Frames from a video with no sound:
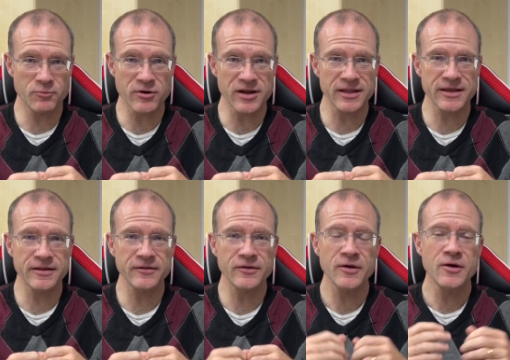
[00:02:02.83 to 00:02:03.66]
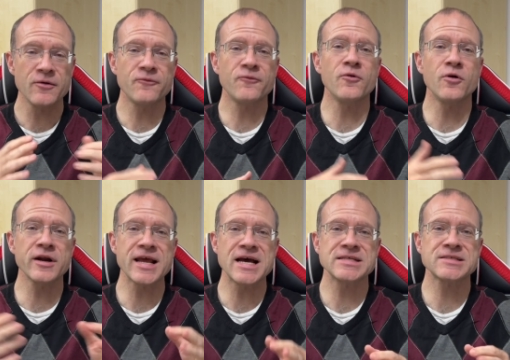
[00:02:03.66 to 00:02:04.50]
brilliant, for
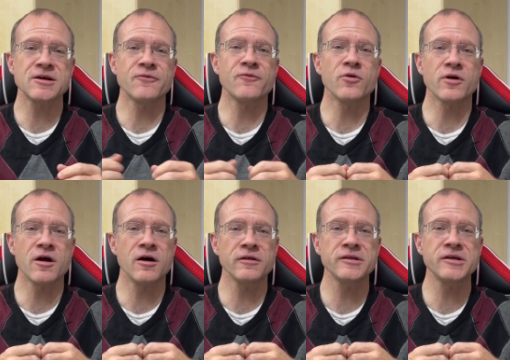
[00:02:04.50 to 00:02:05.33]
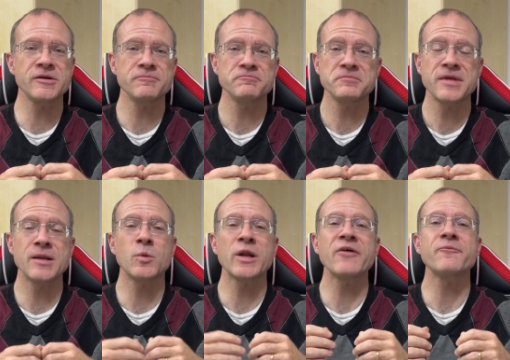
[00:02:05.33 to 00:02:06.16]
the Askar 400 it
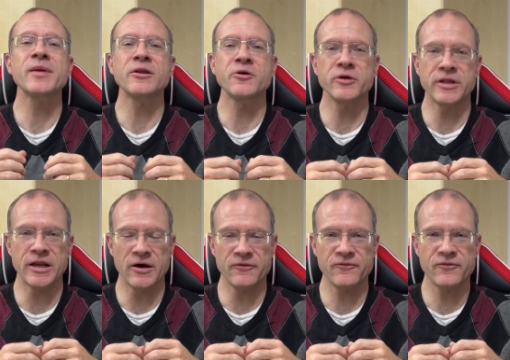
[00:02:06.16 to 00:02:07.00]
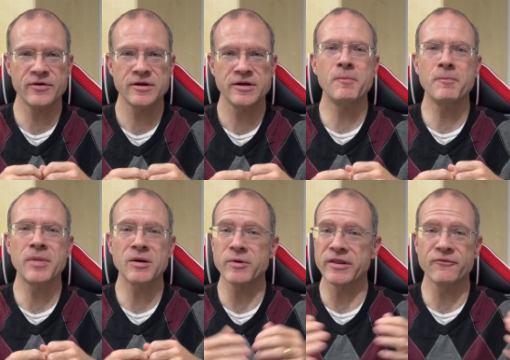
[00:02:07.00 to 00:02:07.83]
would have been good enough.
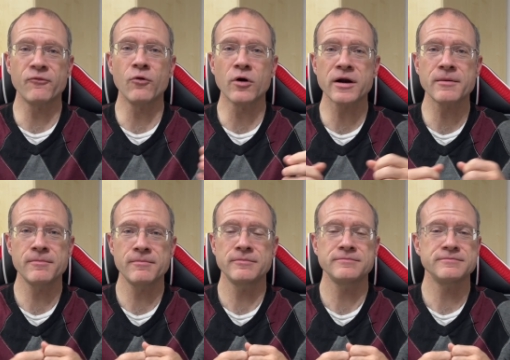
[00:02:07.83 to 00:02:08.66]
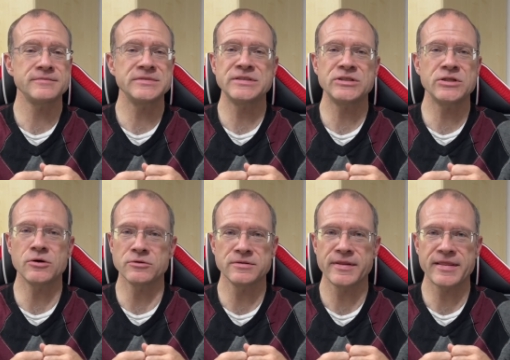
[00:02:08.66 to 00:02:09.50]
But with a 4,
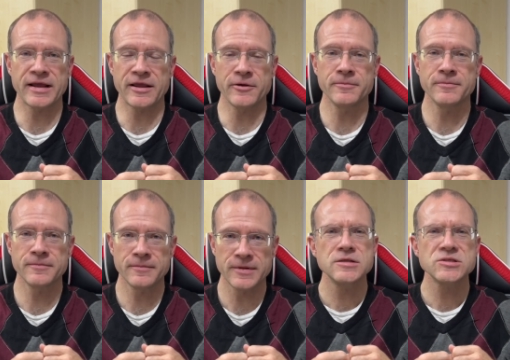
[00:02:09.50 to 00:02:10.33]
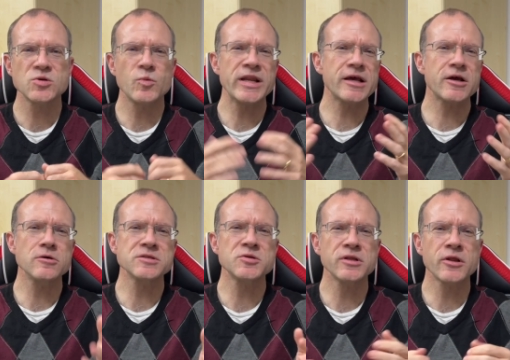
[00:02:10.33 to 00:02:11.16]
no thank you. So when it
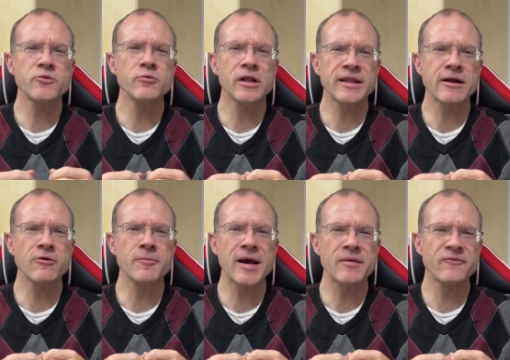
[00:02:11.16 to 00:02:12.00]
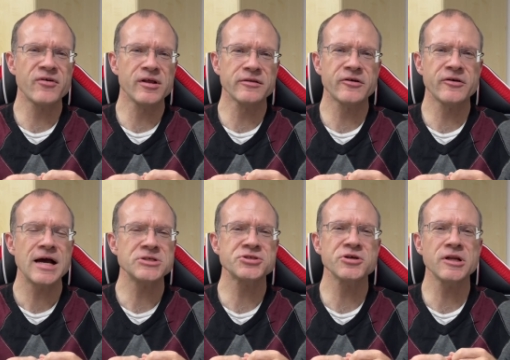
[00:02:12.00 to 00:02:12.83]
goes to the dual narrowband filter, I
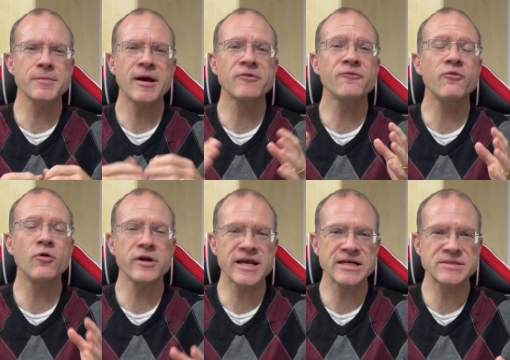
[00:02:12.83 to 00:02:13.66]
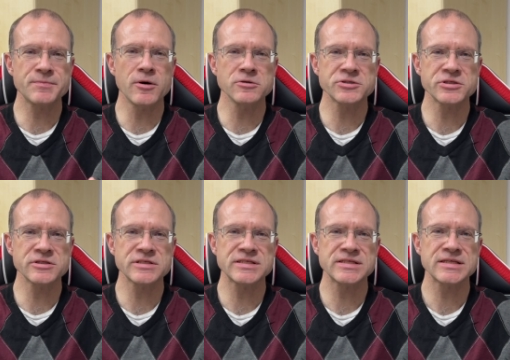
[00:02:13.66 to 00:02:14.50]
shot about 40
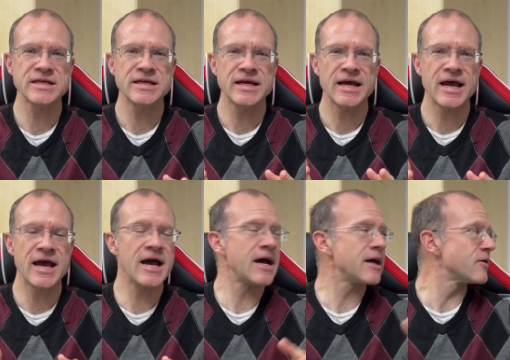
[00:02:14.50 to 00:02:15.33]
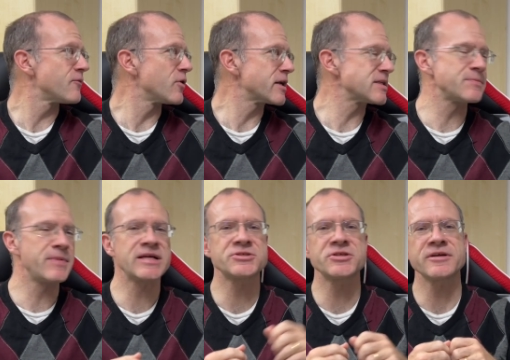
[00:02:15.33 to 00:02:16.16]
exposures and for this
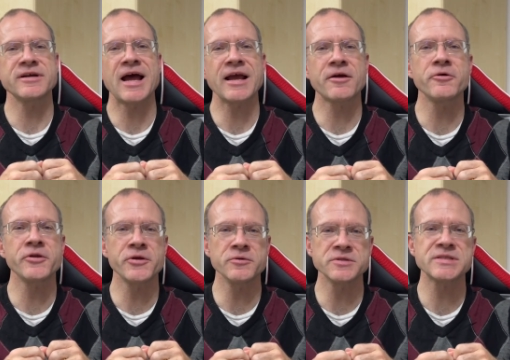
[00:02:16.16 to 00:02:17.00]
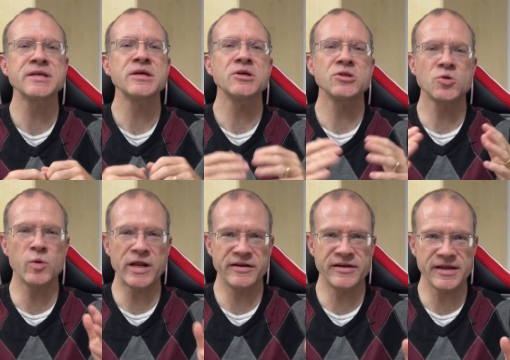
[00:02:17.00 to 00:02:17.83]
picture I could use
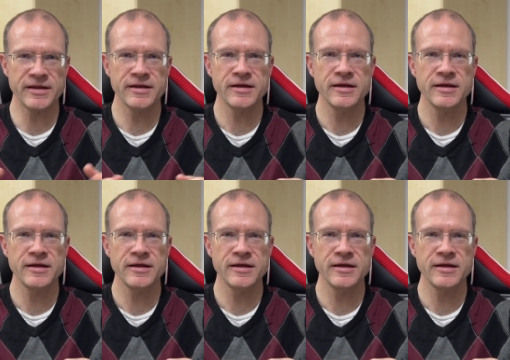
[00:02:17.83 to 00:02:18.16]
20.